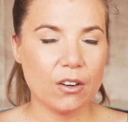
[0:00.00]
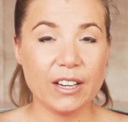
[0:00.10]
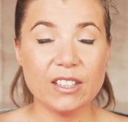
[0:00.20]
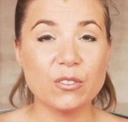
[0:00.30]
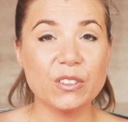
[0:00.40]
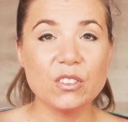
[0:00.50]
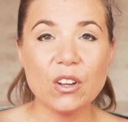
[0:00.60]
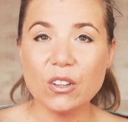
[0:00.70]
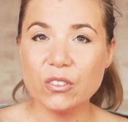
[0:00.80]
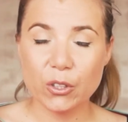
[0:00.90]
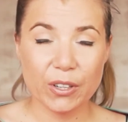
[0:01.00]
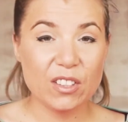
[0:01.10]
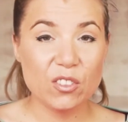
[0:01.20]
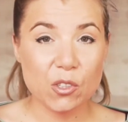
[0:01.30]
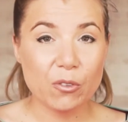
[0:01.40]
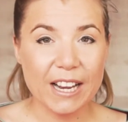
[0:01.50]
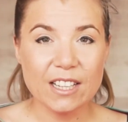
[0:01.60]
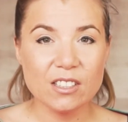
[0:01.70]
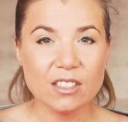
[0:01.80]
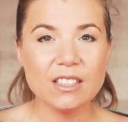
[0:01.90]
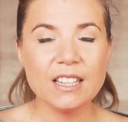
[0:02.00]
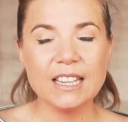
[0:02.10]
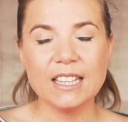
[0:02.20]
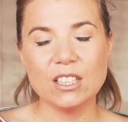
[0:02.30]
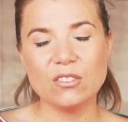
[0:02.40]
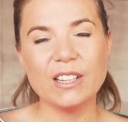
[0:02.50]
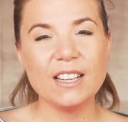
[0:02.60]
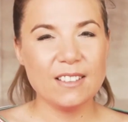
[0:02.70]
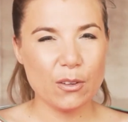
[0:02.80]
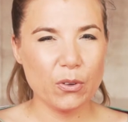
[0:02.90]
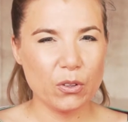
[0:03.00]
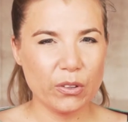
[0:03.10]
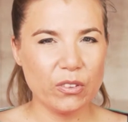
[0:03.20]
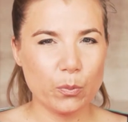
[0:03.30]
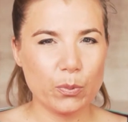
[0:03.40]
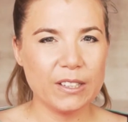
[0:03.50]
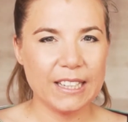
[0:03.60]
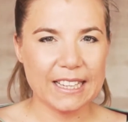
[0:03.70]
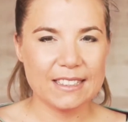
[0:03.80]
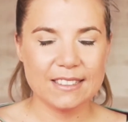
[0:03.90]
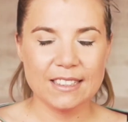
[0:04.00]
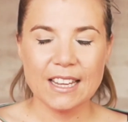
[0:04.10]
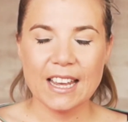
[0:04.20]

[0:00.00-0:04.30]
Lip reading: or its result or its duration is really difficult to predict.